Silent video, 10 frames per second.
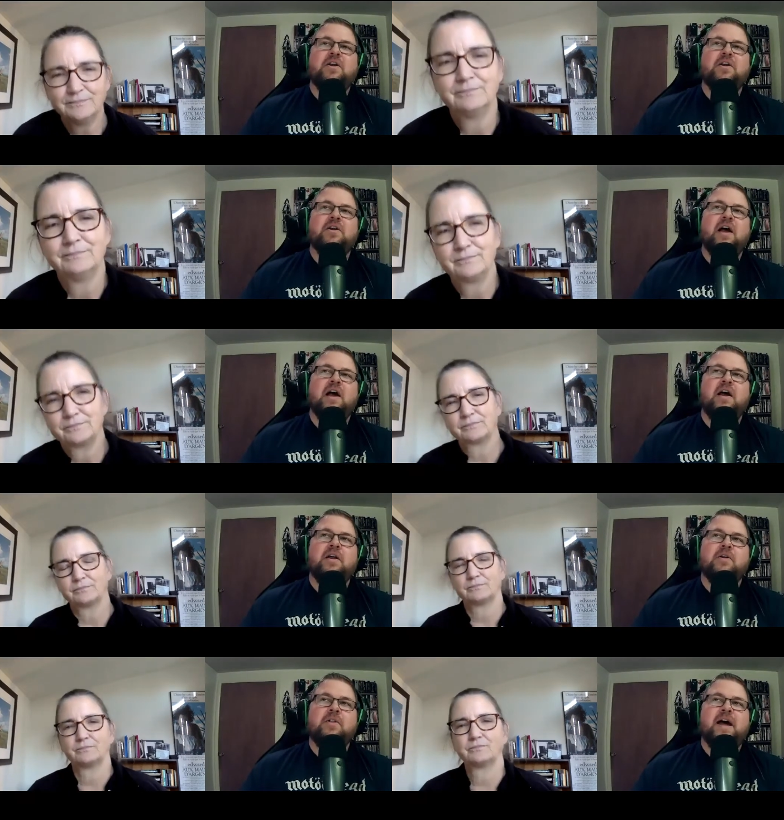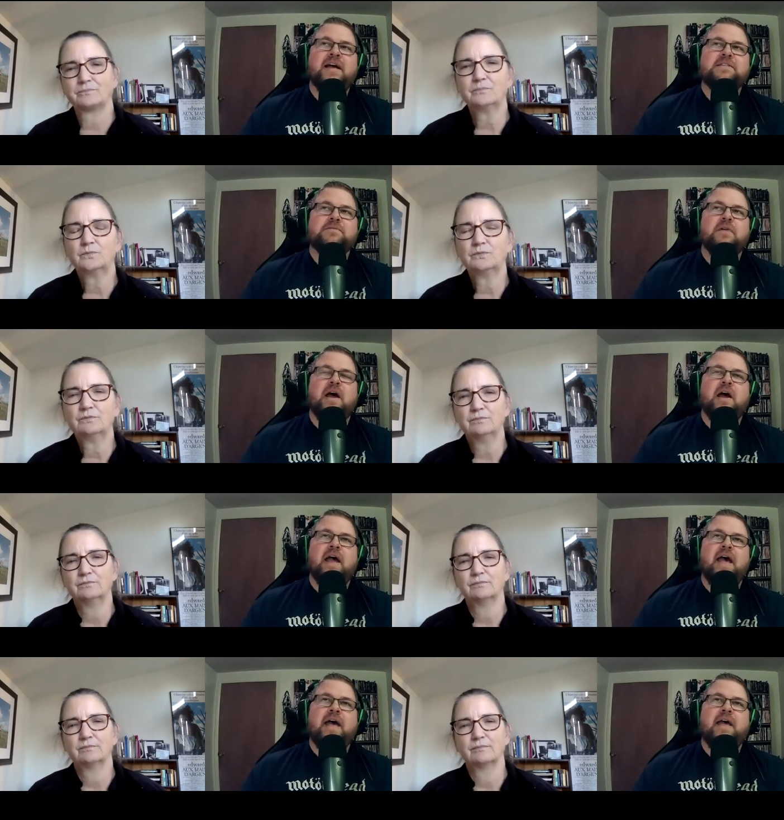Speaker 1: her uh, her class uh,
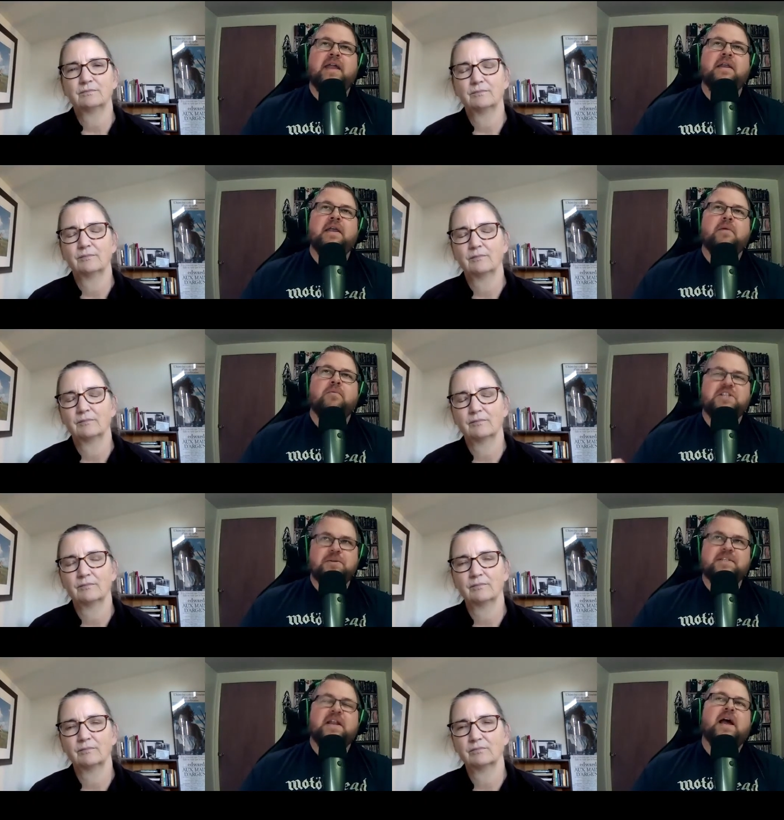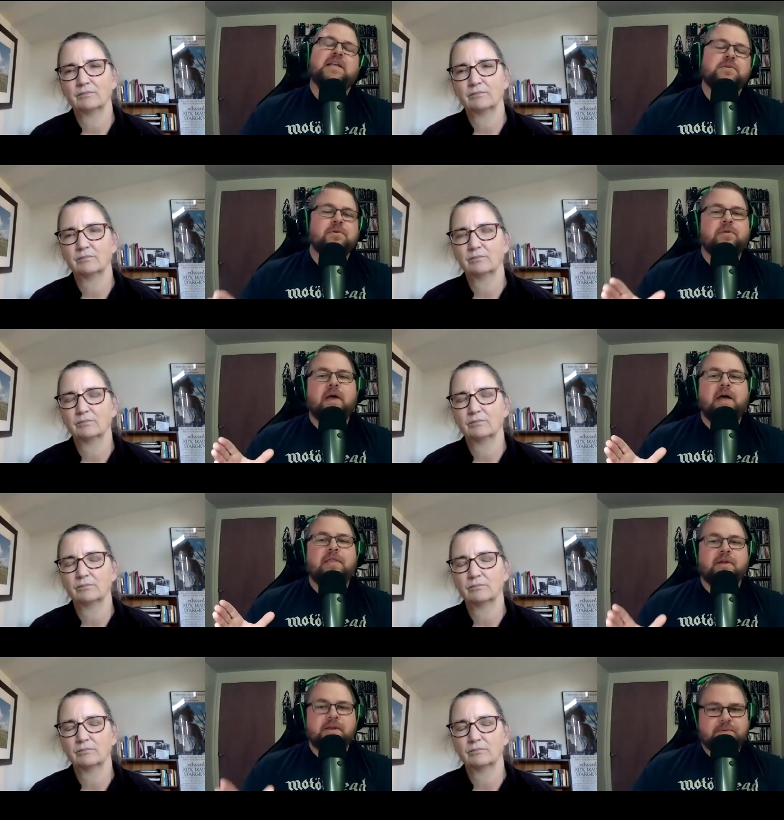had when she was in high school, uh,
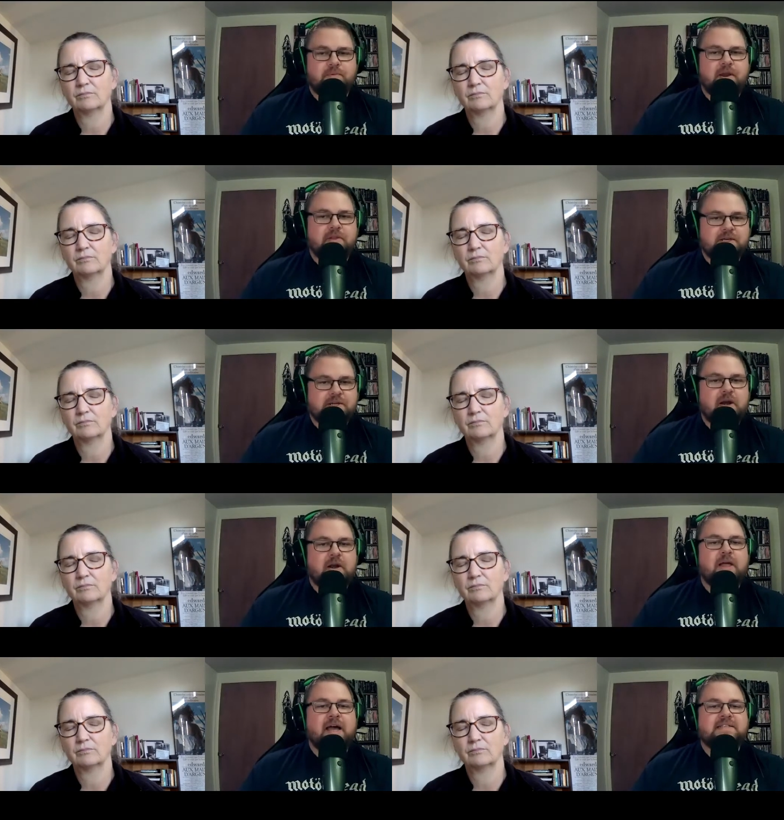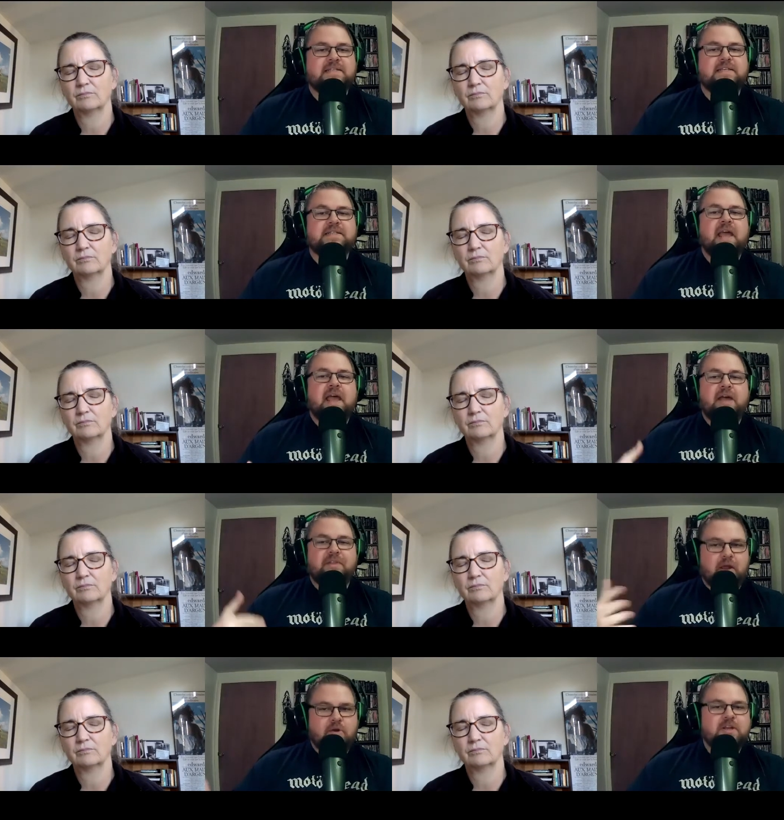their one of their guitar classes had
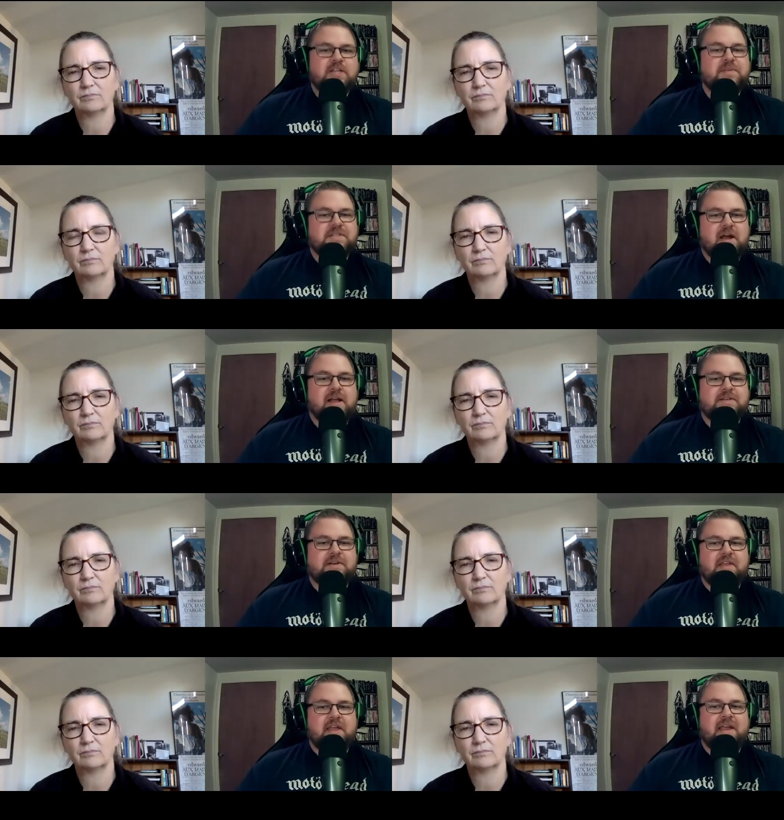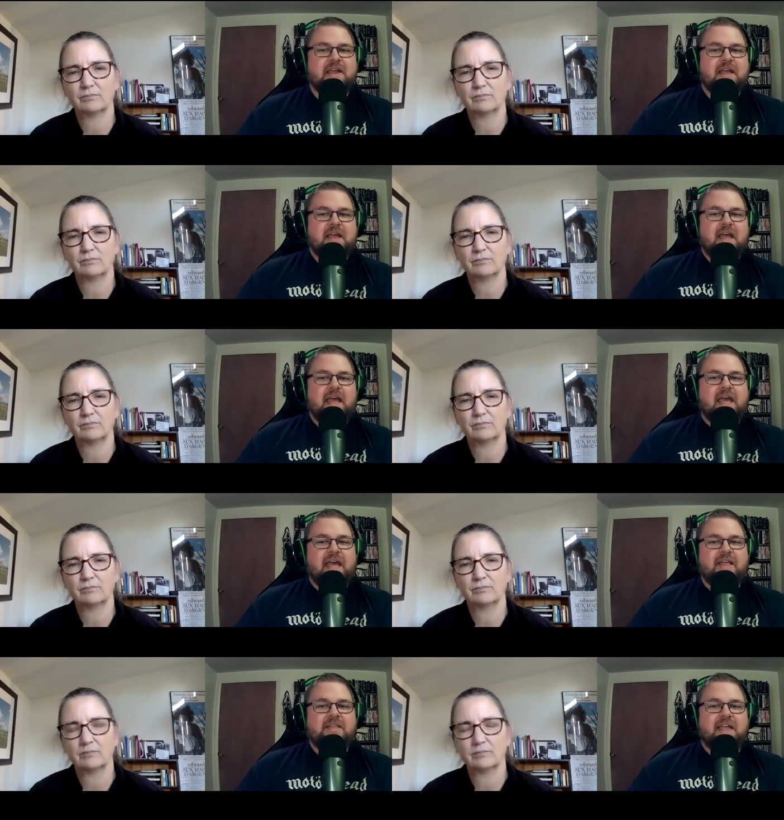like a Christmas concert thing,
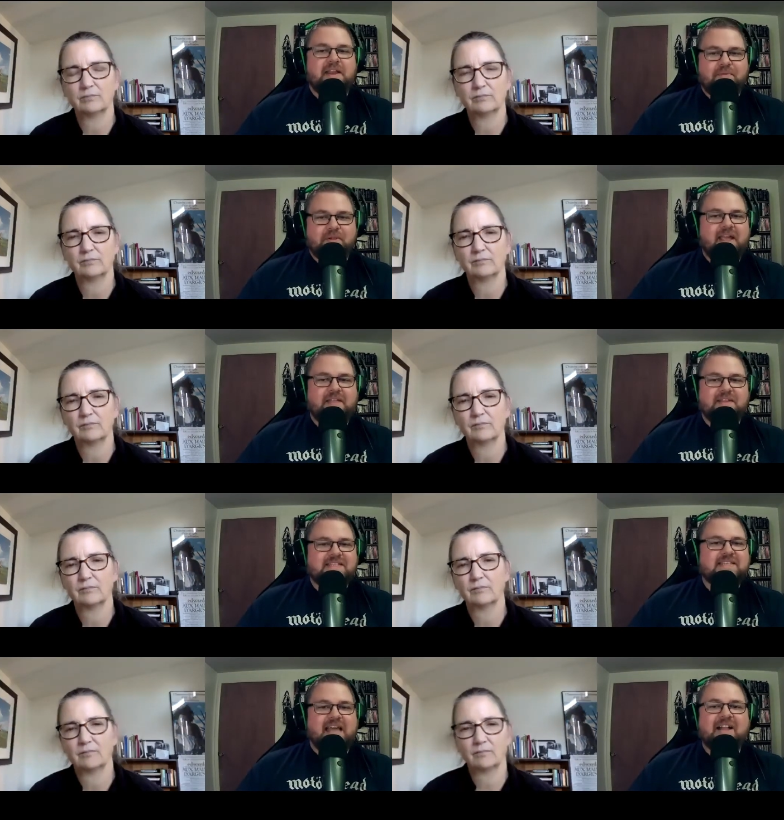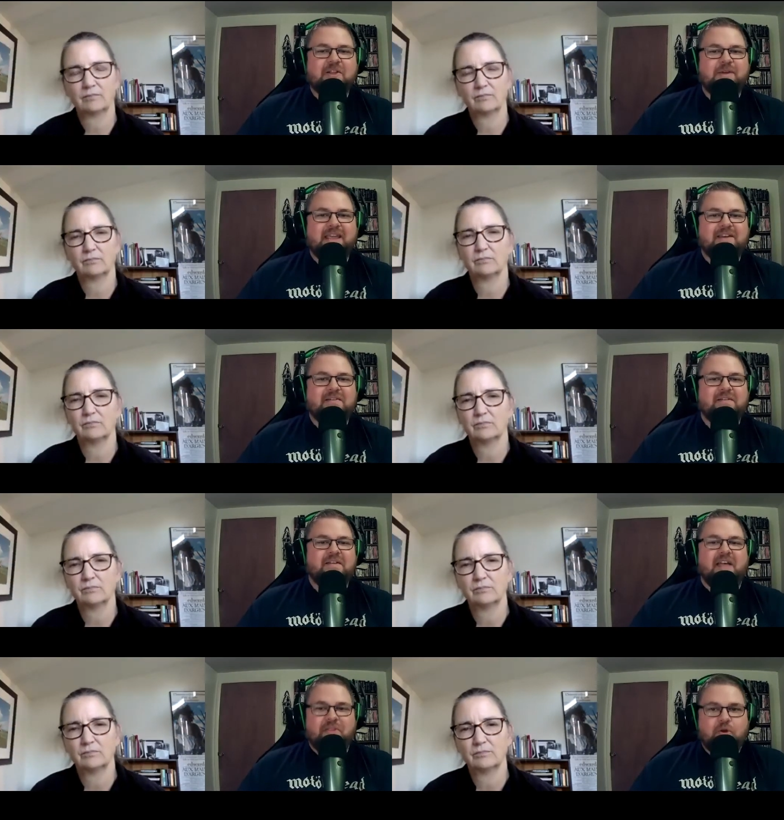and they played "This Is Halloween"
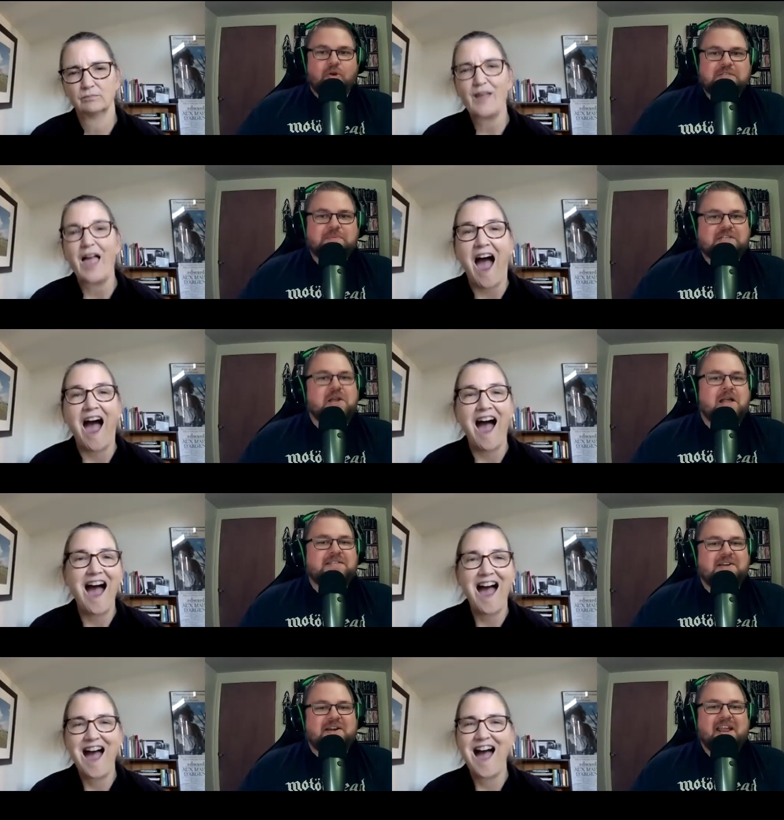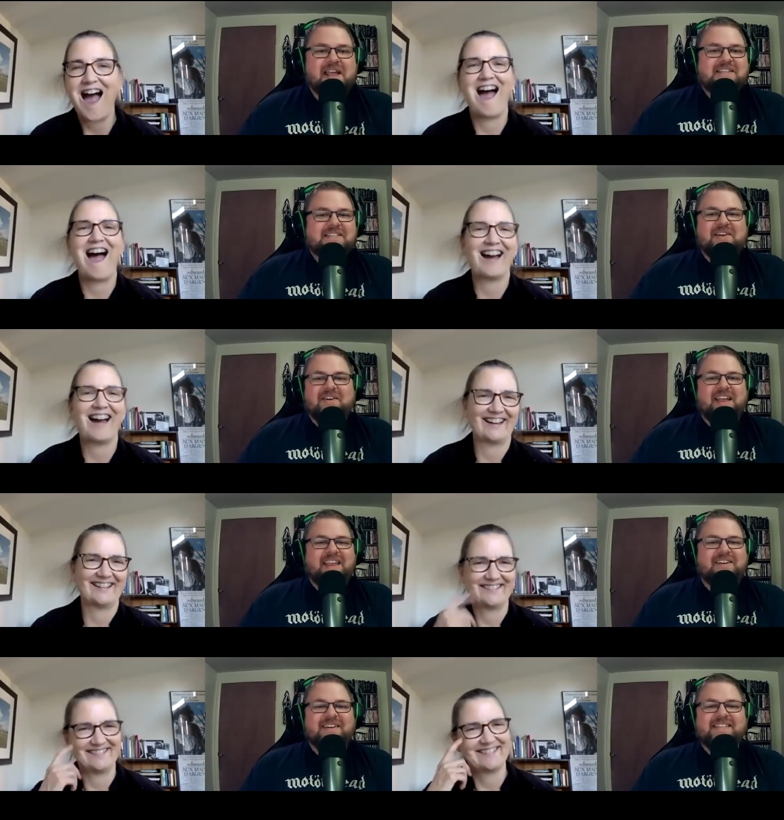at the Christmas concert. So uh, you
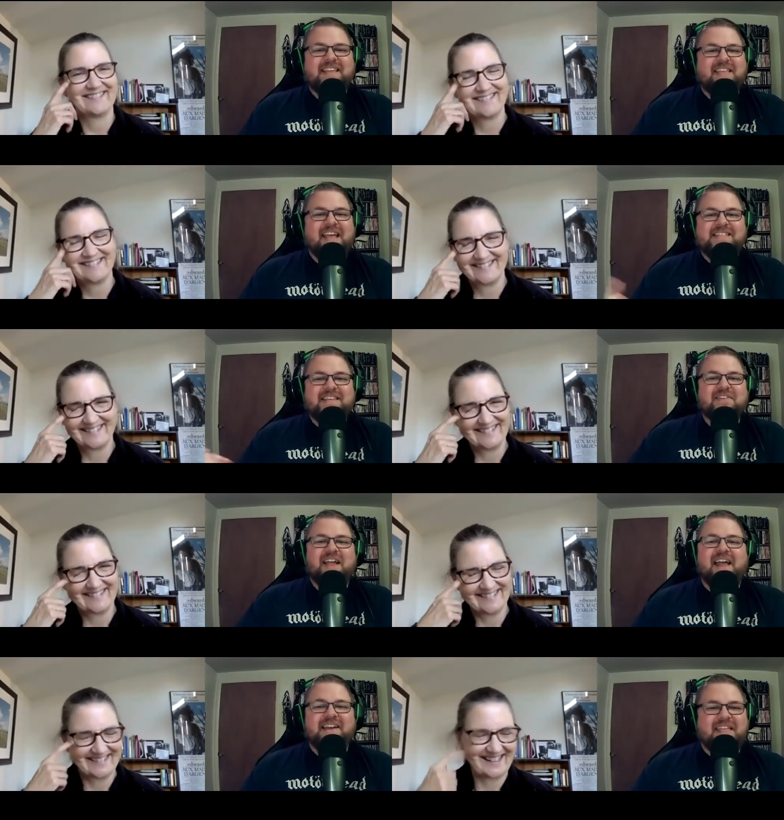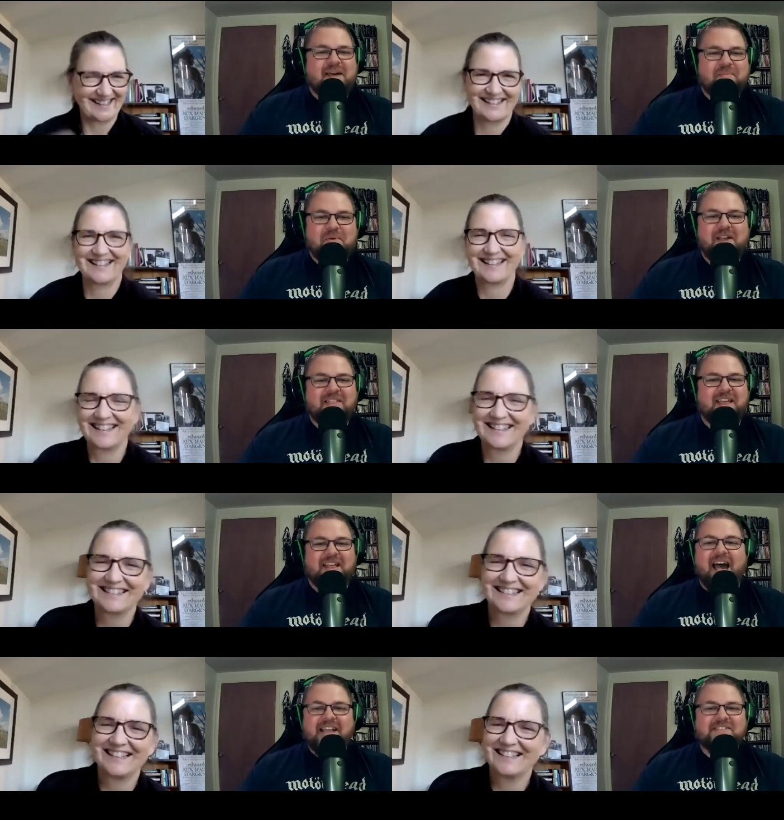know, it's like that. It's even gotten to that point. Like
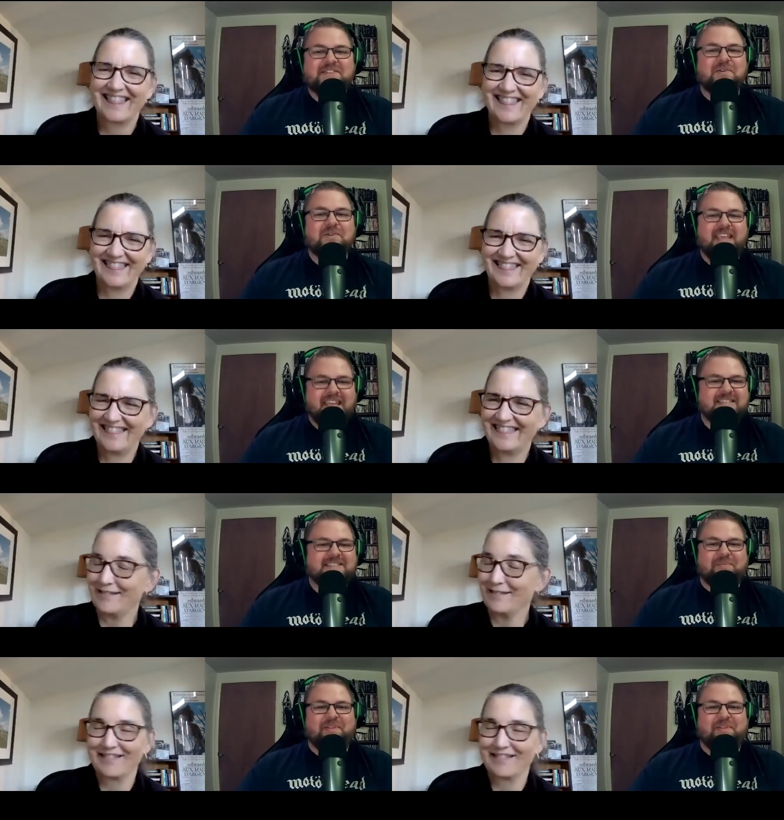high school kids are